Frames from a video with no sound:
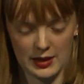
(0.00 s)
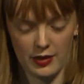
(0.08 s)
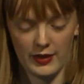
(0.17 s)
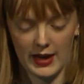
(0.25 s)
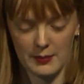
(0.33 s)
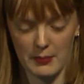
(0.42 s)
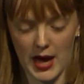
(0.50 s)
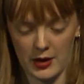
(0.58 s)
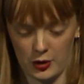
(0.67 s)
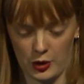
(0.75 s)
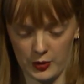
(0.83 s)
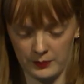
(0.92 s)
They
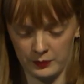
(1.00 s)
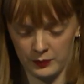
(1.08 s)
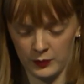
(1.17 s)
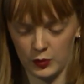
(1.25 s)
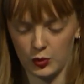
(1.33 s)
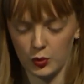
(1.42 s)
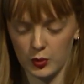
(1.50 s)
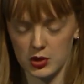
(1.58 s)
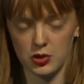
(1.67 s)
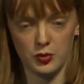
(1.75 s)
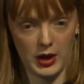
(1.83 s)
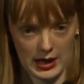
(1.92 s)
matter. Do what
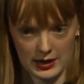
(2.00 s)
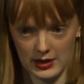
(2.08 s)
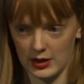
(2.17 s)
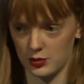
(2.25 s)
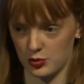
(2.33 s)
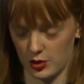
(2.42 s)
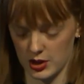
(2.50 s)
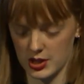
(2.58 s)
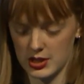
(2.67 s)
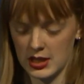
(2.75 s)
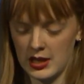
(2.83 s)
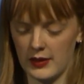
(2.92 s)
you can and
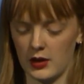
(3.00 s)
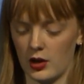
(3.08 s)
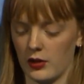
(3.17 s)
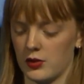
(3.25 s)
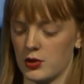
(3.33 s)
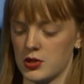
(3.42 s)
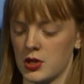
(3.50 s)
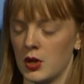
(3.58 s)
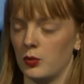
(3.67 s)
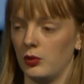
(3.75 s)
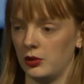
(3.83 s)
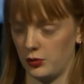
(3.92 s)
trust that others
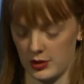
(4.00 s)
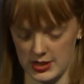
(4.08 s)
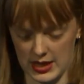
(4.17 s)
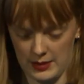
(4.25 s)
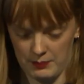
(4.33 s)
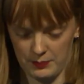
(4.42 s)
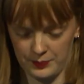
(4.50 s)
will do the same.